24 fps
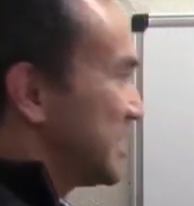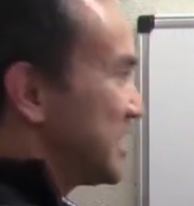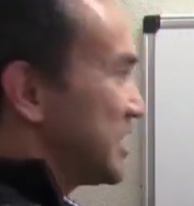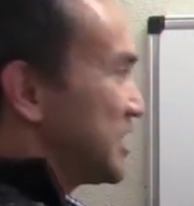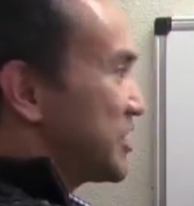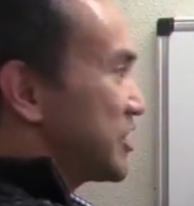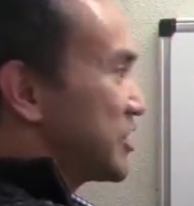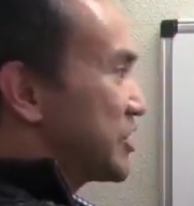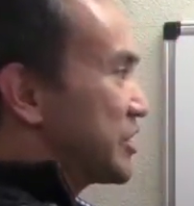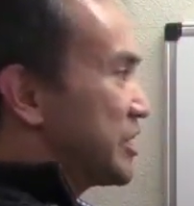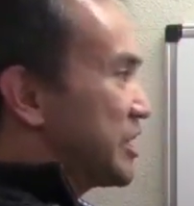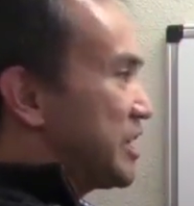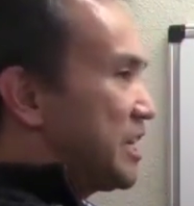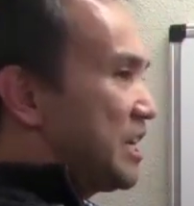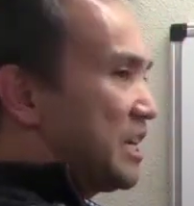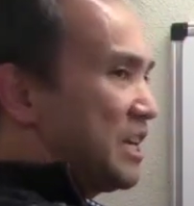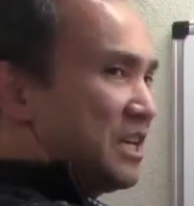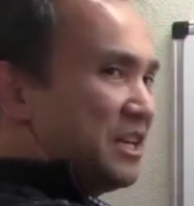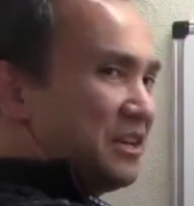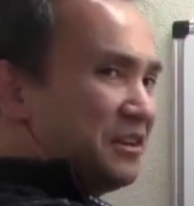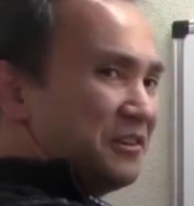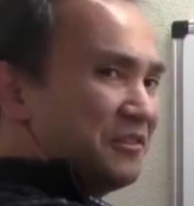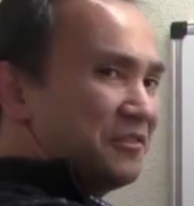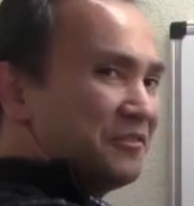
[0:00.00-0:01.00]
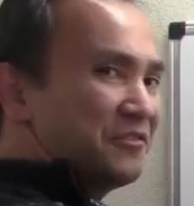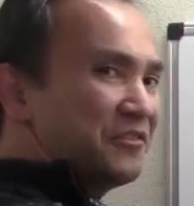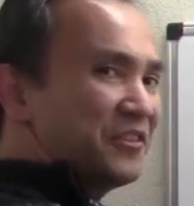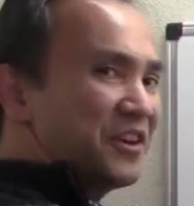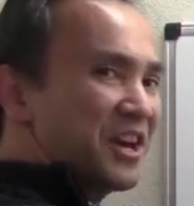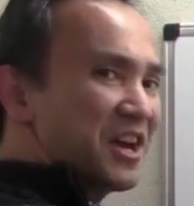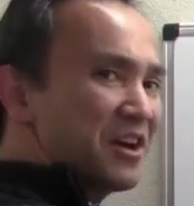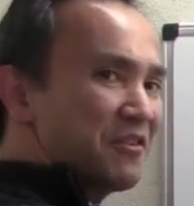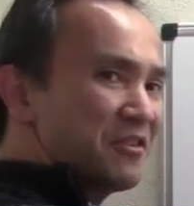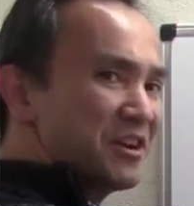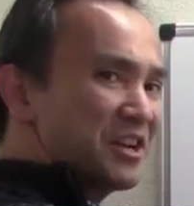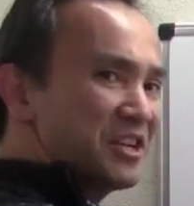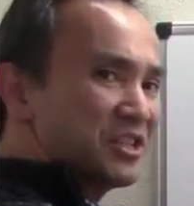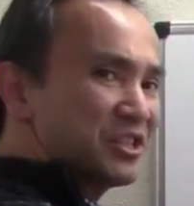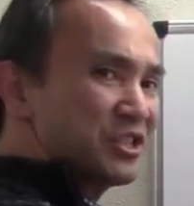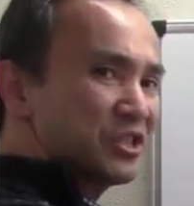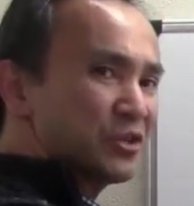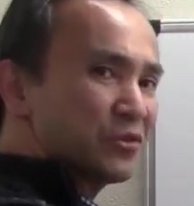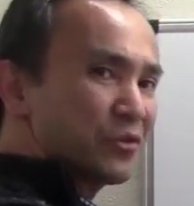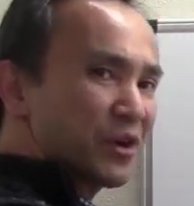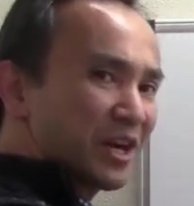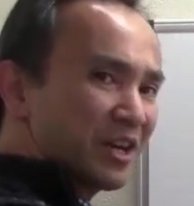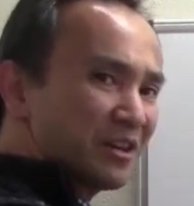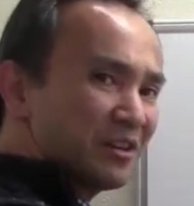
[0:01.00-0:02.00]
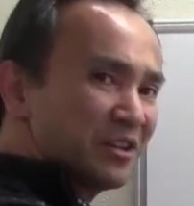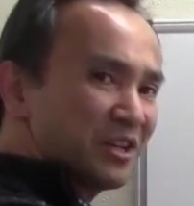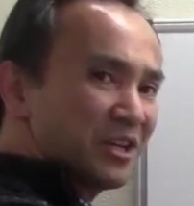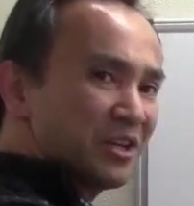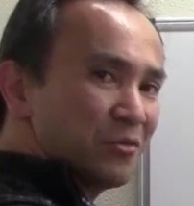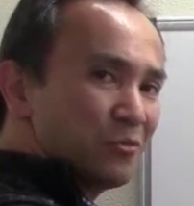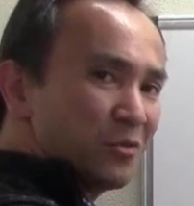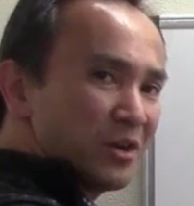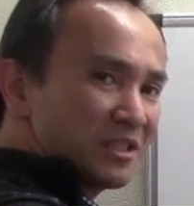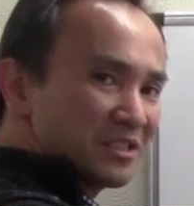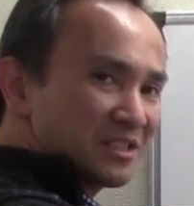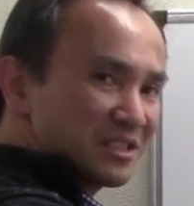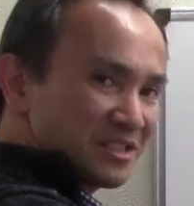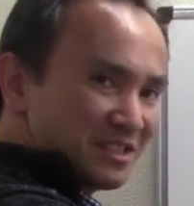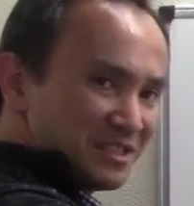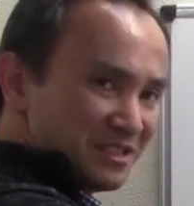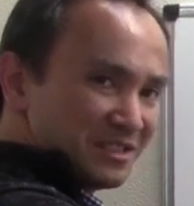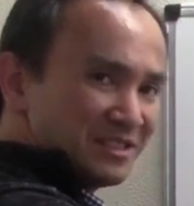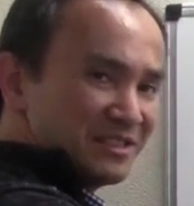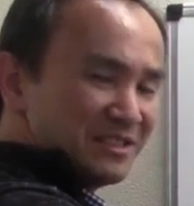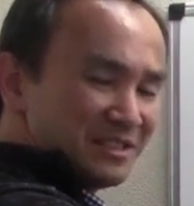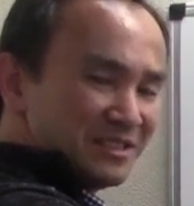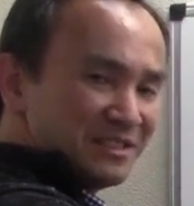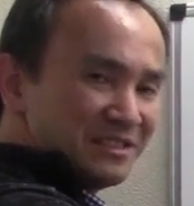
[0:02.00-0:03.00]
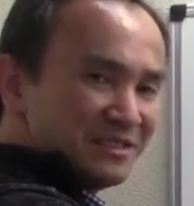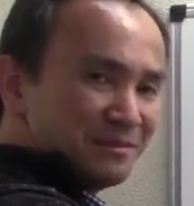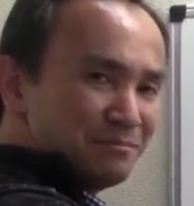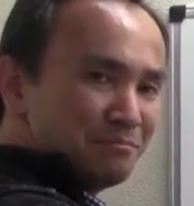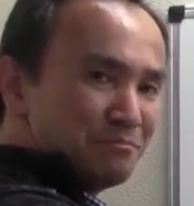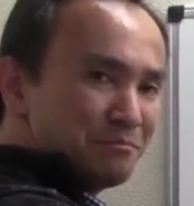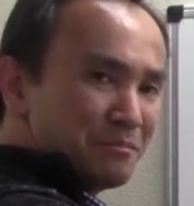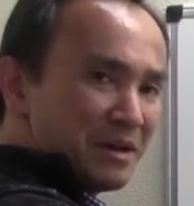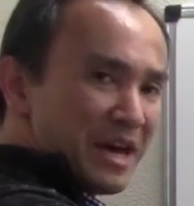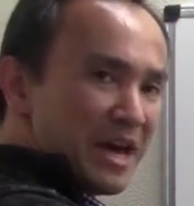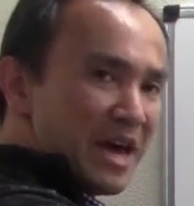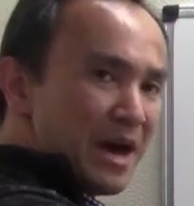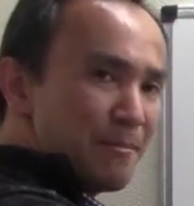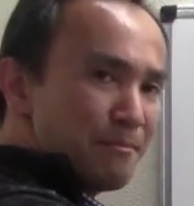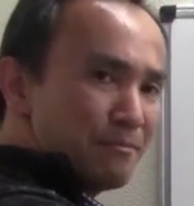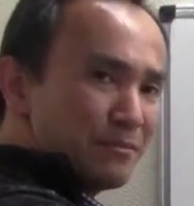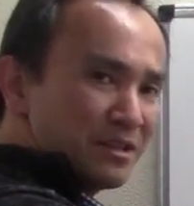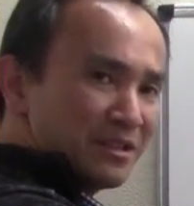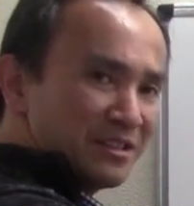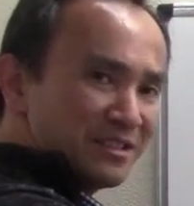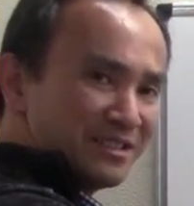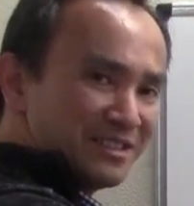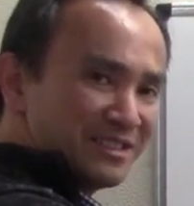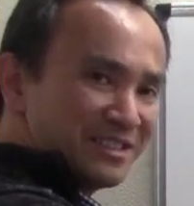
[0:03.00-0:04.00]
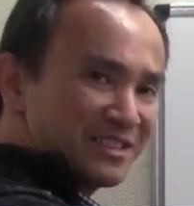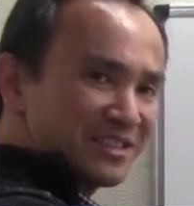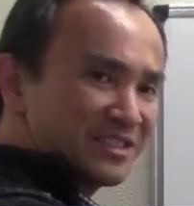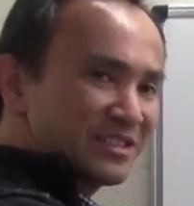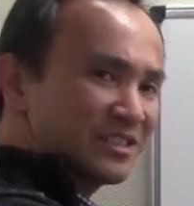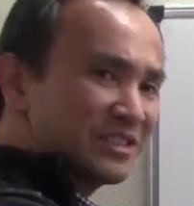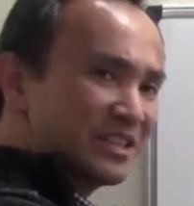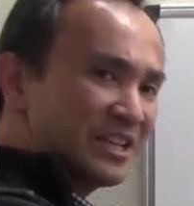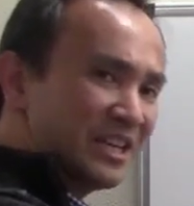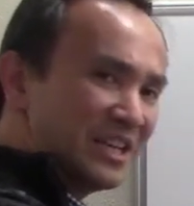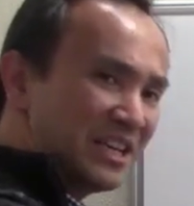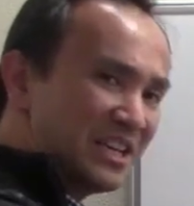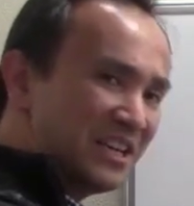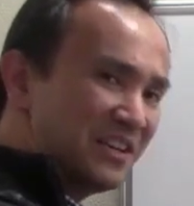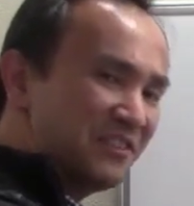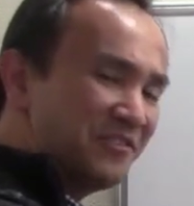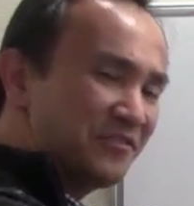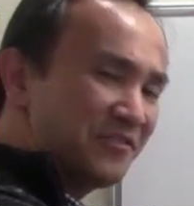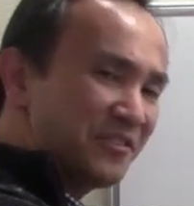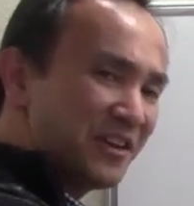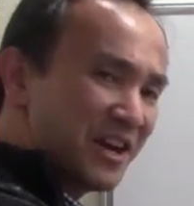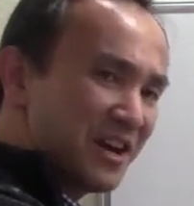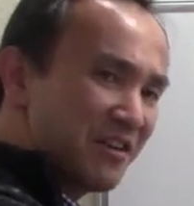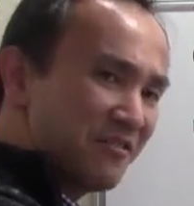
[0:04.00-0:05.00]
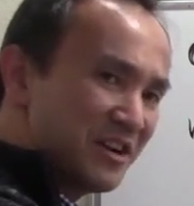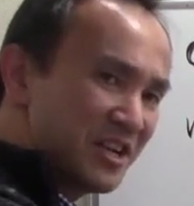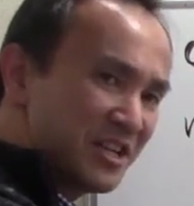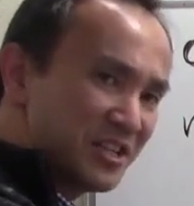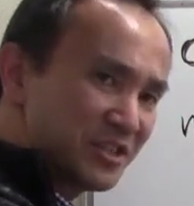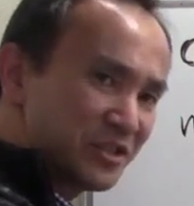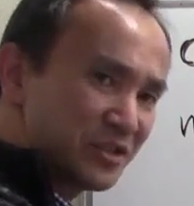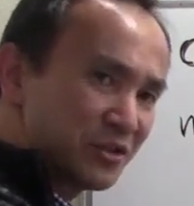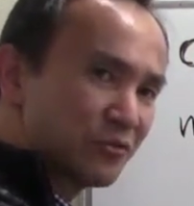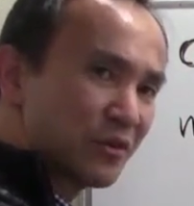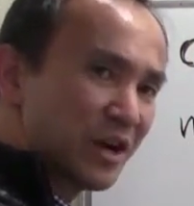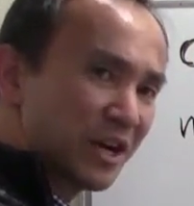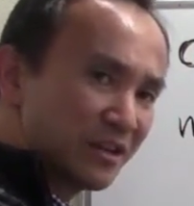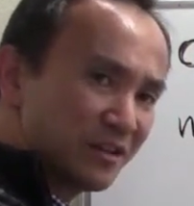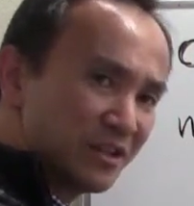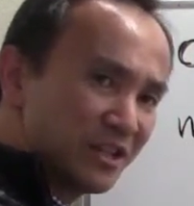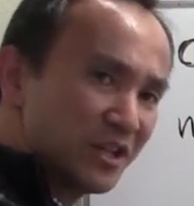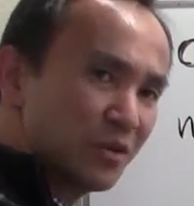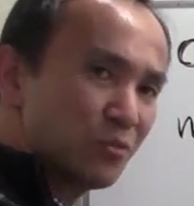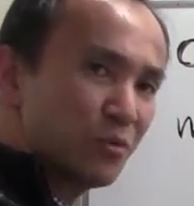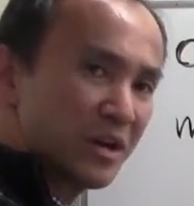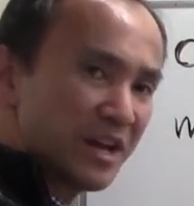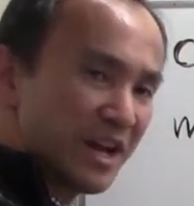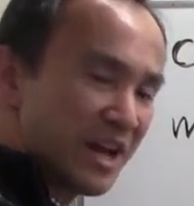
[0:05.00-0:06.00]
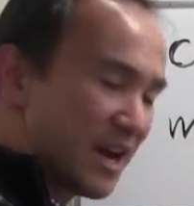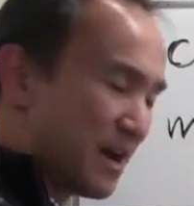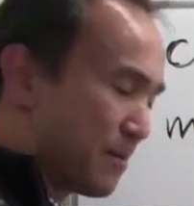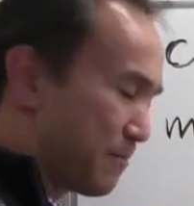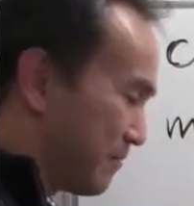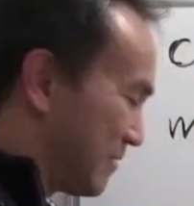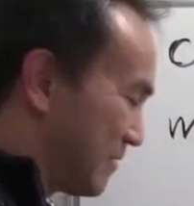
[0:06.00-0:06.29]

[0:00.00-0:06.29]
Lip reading: C varies directly with M. C varies directly with M.